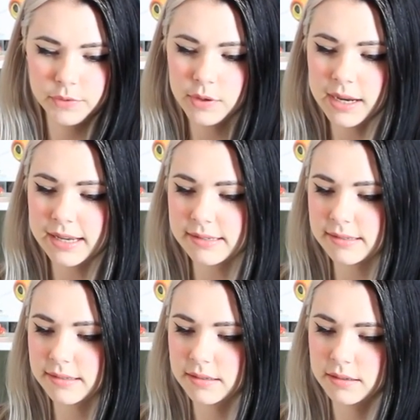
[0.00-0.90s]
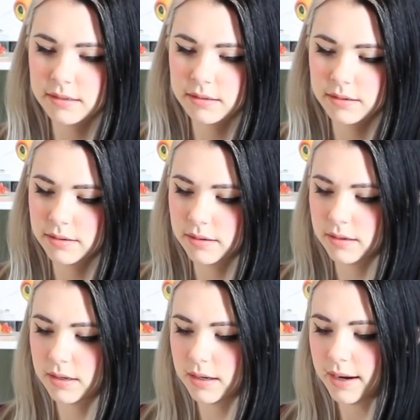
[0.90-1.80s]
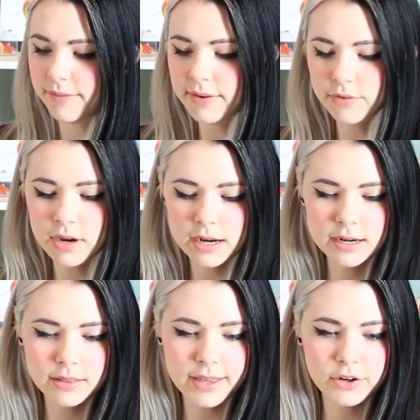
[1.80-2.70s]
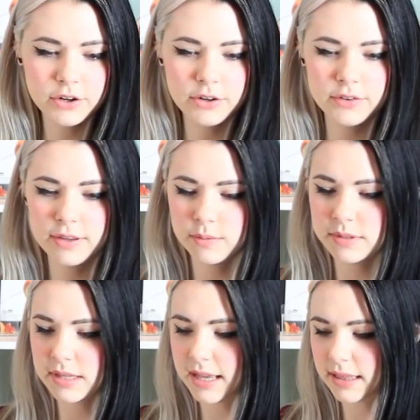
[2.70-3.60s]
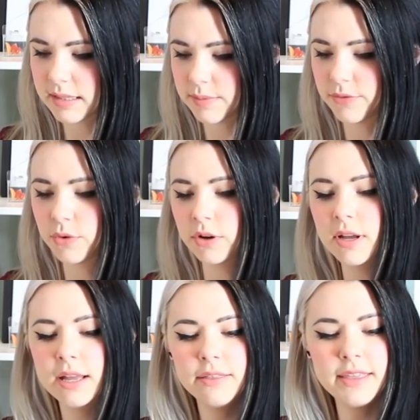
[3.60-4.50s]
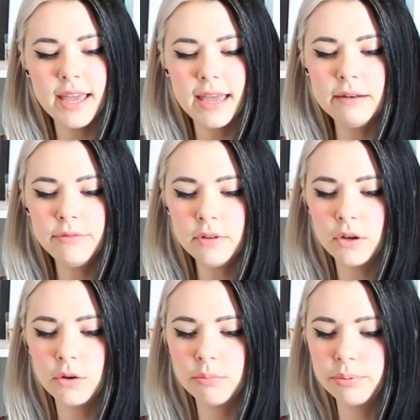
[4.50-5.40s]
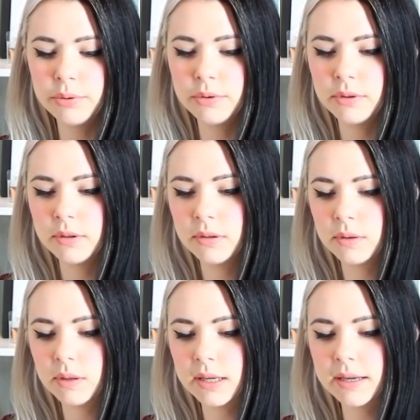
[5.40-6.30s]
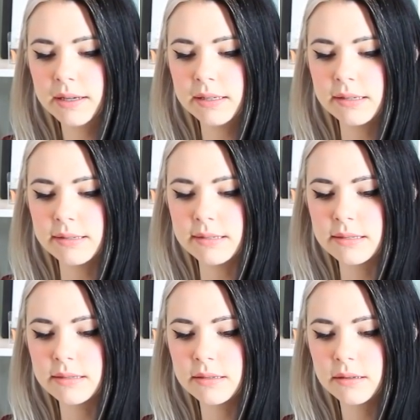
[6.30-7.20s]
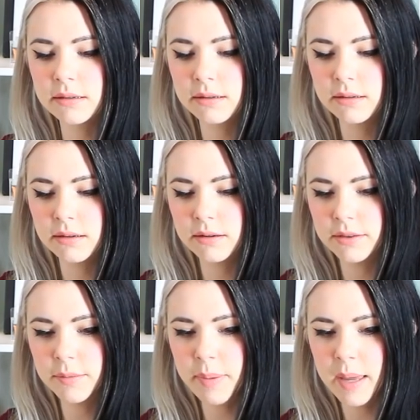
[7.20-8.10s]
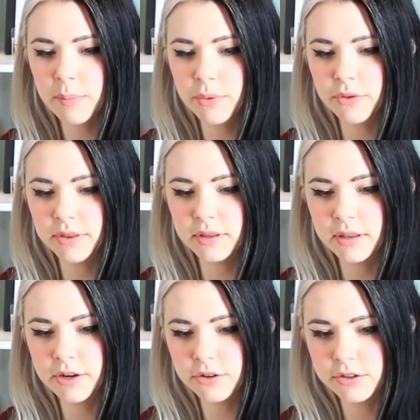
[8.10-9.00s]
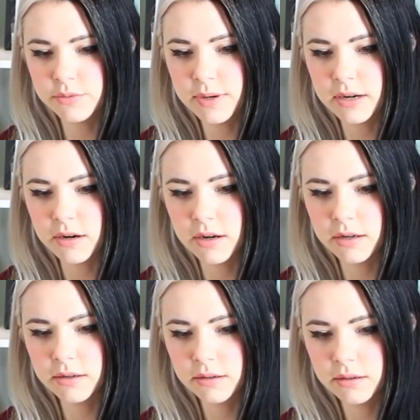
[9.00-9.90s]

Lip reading: You guys, I've never gotten a letter that was like this before. The envelope is the paper that the letter is written on.